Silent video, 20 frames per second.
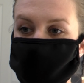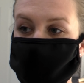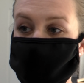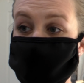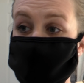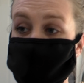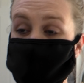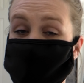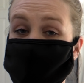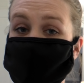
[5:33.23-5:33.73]

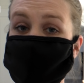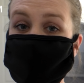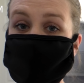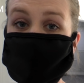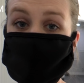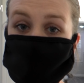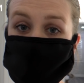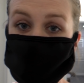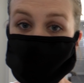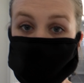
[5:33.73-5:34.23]
If I see
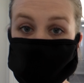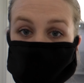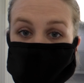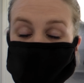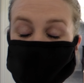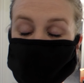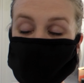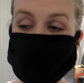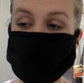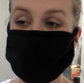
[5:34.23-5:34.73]
them
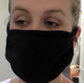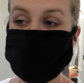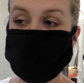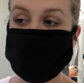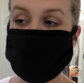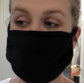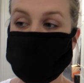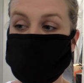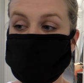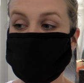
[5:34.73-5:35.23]
moving,
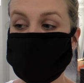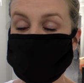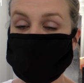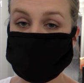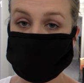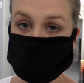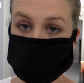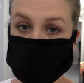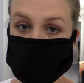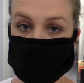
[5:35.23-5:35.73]

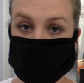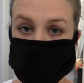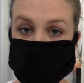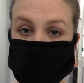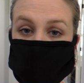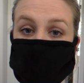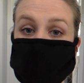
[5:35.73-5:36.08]
they're caught